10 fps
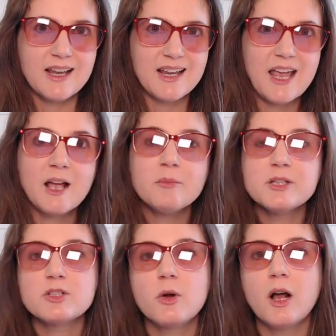can be
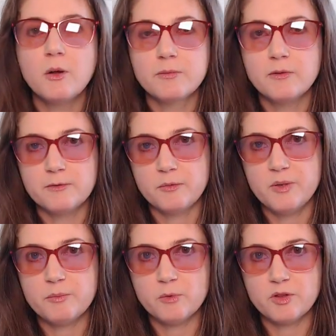so helpful for
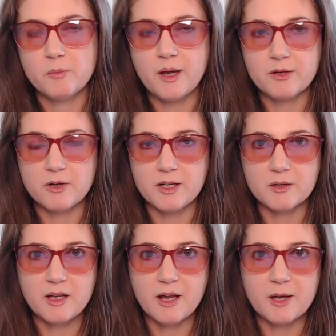people with
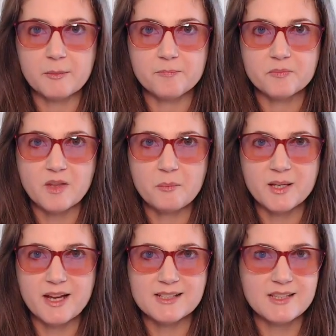migraine,
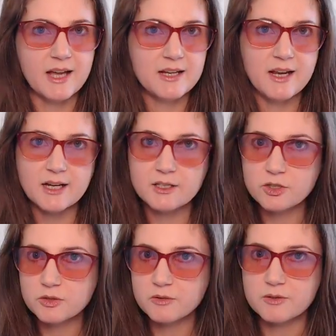because that neck and
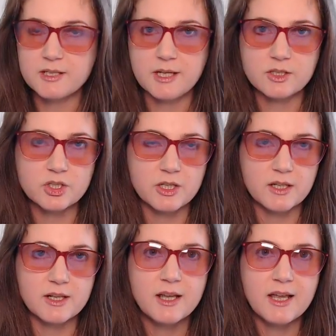shoulder
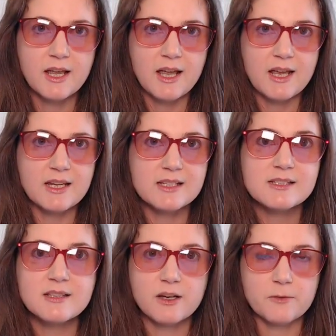tension is
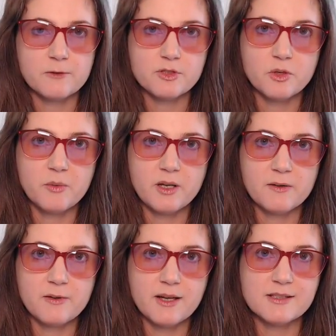there for so many of
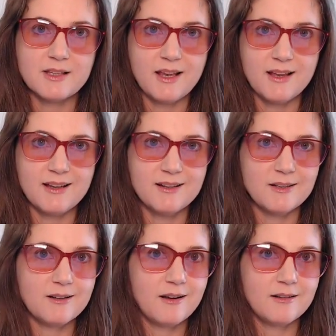us, and
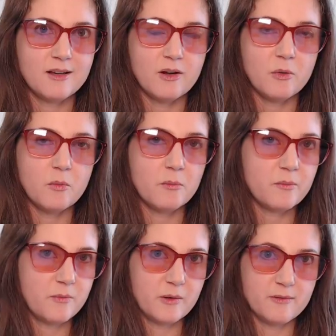
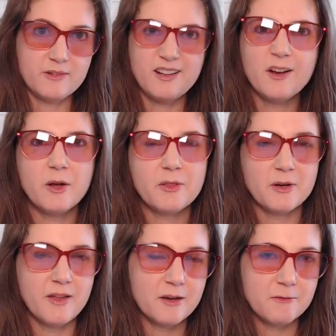no other
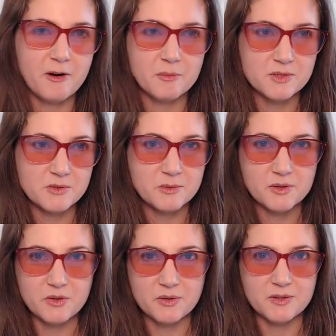like
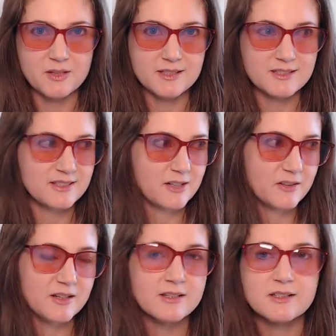pharmaceutical
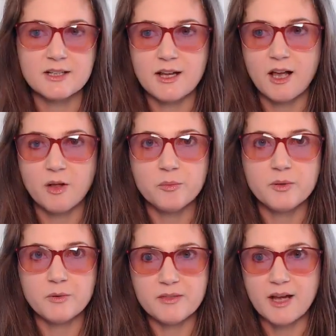necessarily is going to help
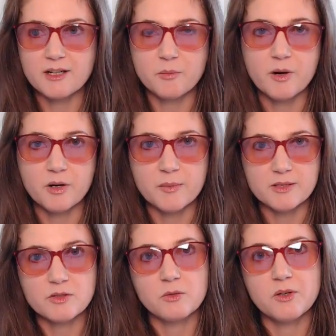you in that department.
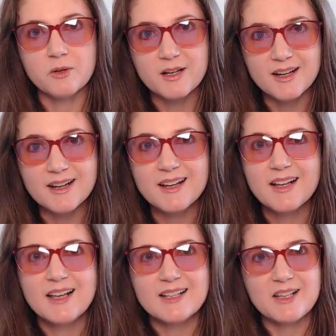So yoga
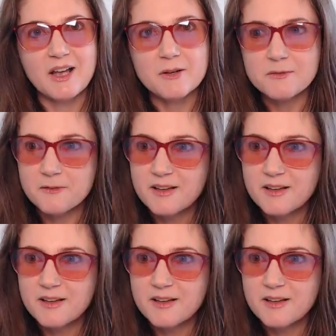is kind of